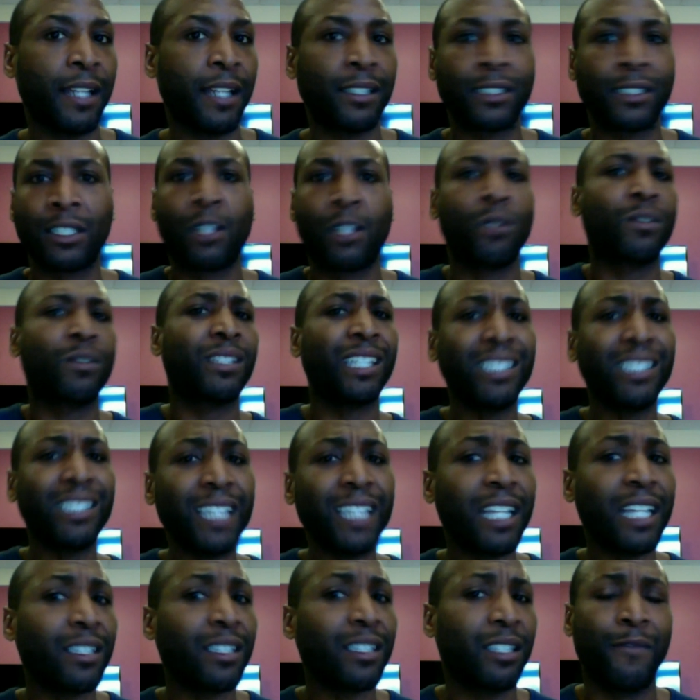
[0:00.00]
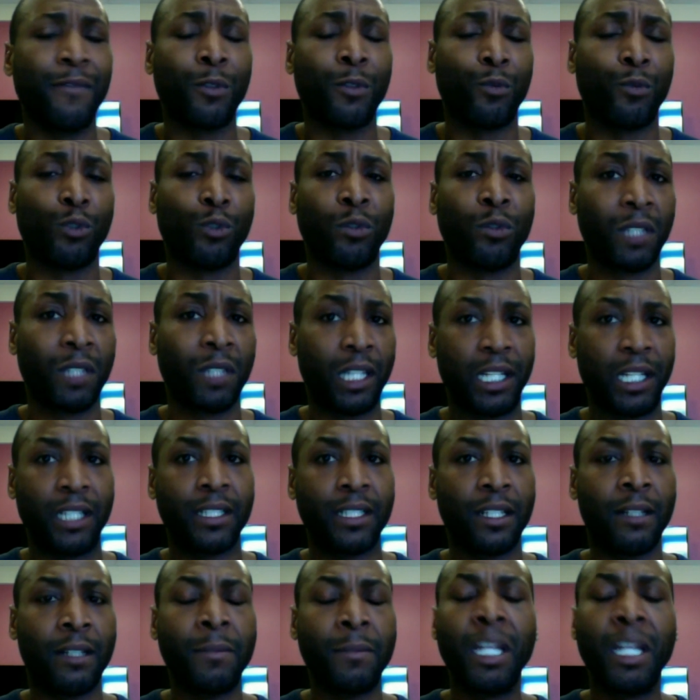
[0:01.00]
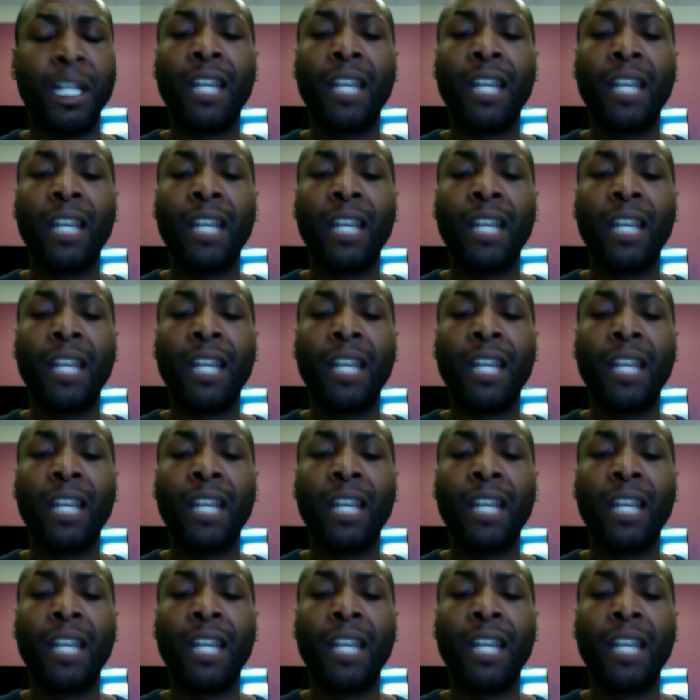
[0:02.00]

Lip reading: So get that living room cleaned up.